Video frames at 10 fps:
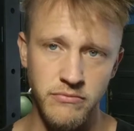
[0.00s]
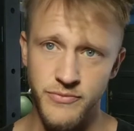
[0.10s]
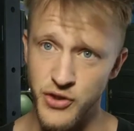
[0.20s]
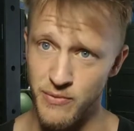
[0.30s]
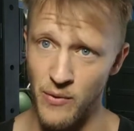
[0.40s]

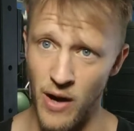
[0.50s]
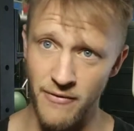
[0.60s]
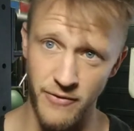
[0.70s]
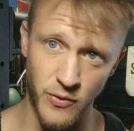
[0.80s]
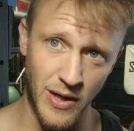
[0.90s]
to my
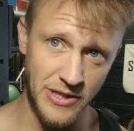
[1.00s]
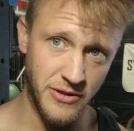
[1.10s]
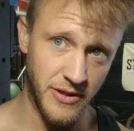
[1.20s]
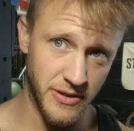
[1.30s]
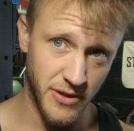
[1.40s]
wife, if you're
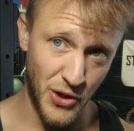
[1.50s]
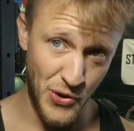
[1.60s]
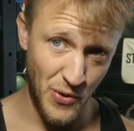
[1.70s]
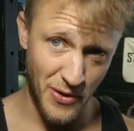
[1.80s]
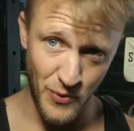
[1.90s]
watching this,
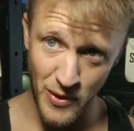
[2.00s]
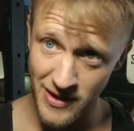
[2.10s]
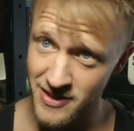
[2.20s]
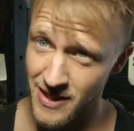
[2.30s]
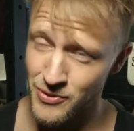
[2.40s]
you are the
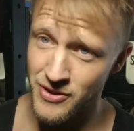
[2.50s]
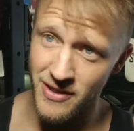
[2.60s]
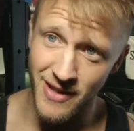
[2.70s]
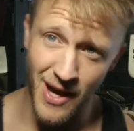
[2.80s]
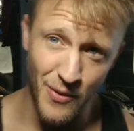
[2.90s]
one
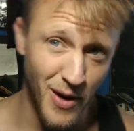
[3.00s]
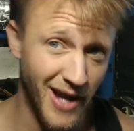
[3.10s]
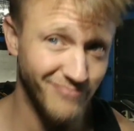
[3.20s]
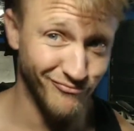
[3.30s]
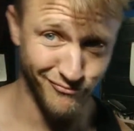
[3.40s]
exception to that,
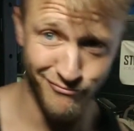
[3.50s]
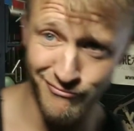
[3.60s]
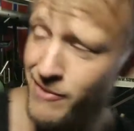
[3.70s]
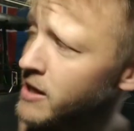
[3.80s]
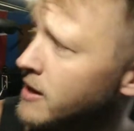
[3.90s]
right? Mm-hmm.